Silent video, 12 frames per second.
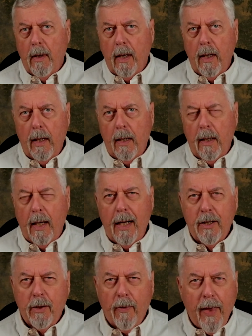
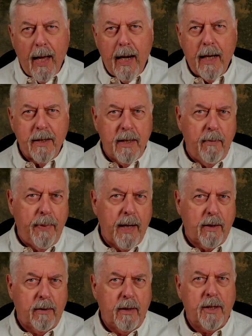And so that has an
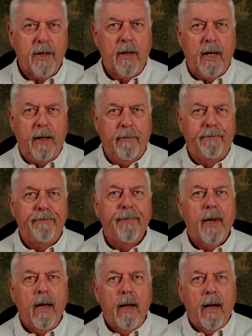impact on design.
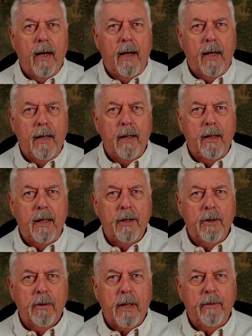
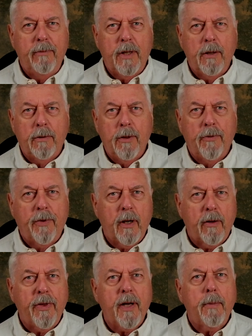You've got
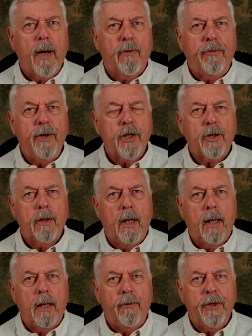to think about
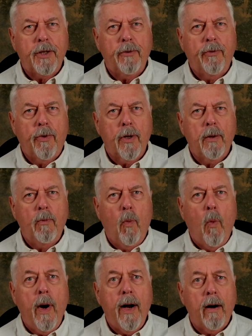fishing for
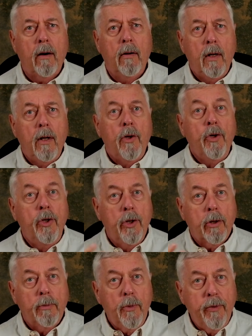them where
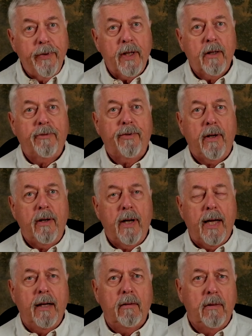you're moving the
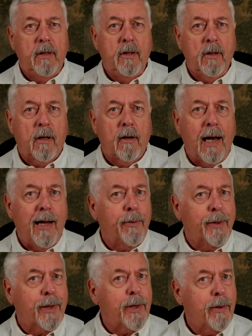fly and not
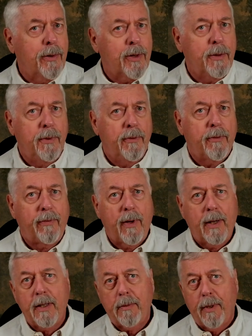allowing the current to move the
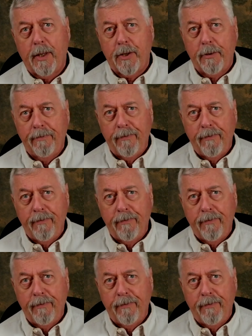fly as much.